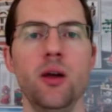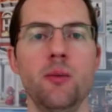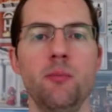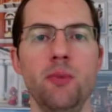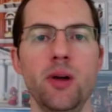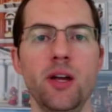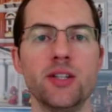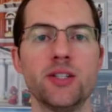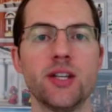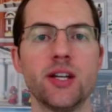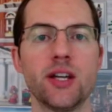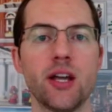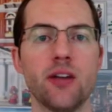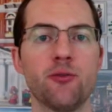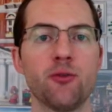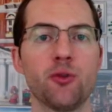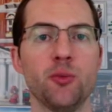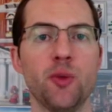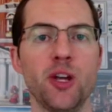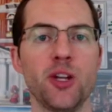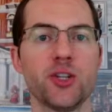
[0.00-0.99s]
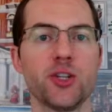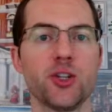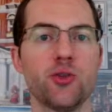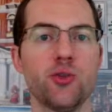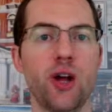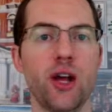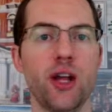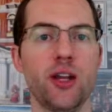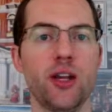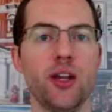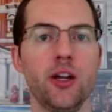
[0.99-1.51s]
Basic information
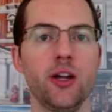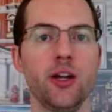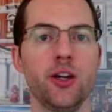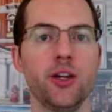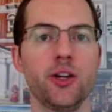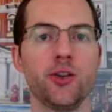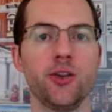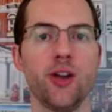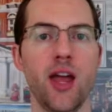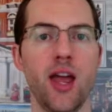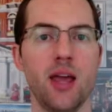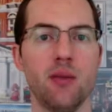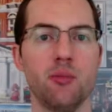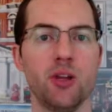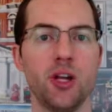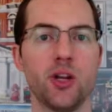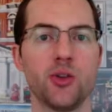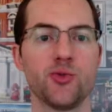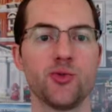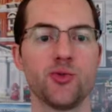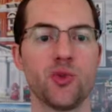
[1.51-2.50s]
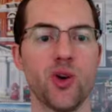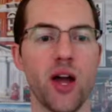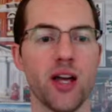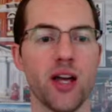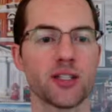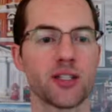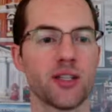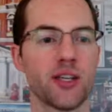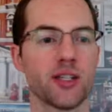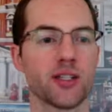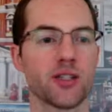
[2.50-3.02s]
right here, your name and
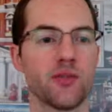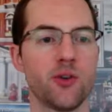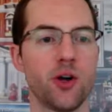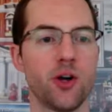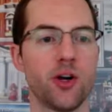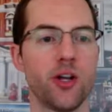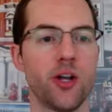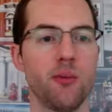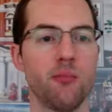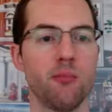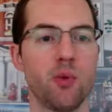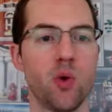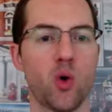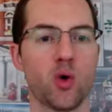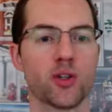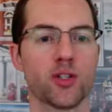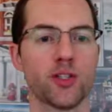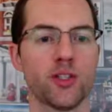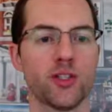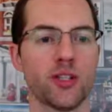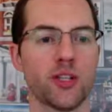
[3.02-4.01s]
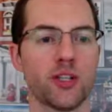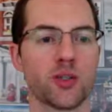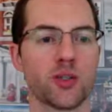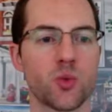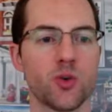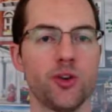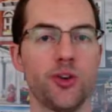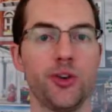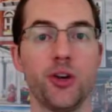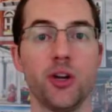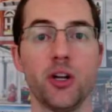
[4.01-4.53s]
address. That's very important. That's
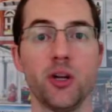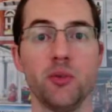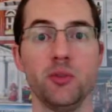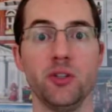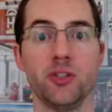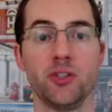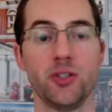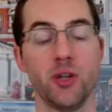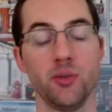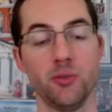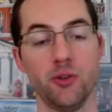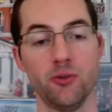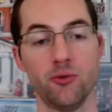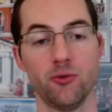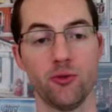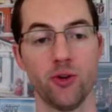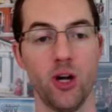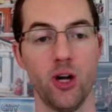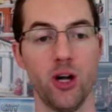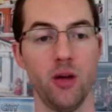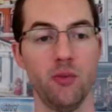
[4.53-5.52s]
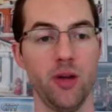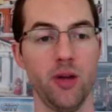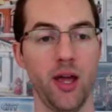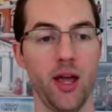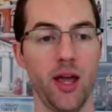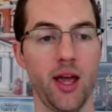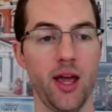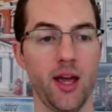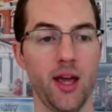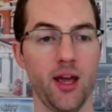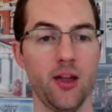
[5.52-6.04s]
where you're going to be shipping from,
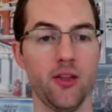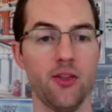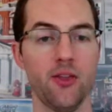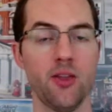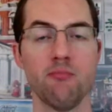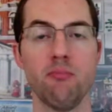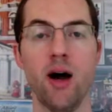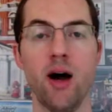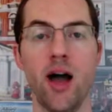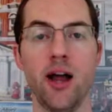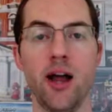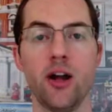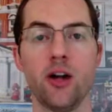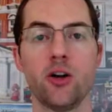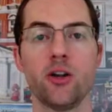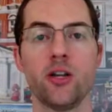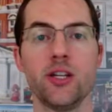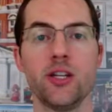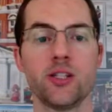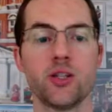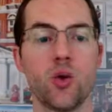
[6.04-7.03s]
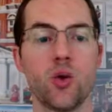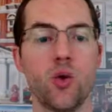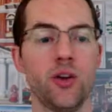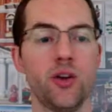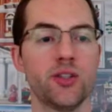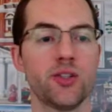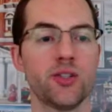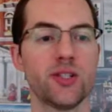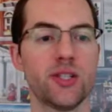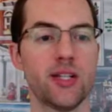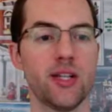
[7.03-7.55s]
and the buyer is going
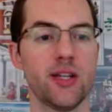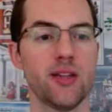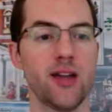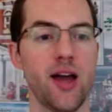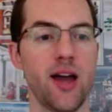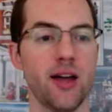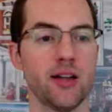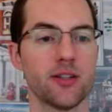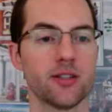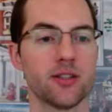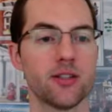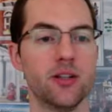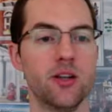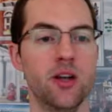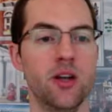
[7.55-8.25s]
to see that.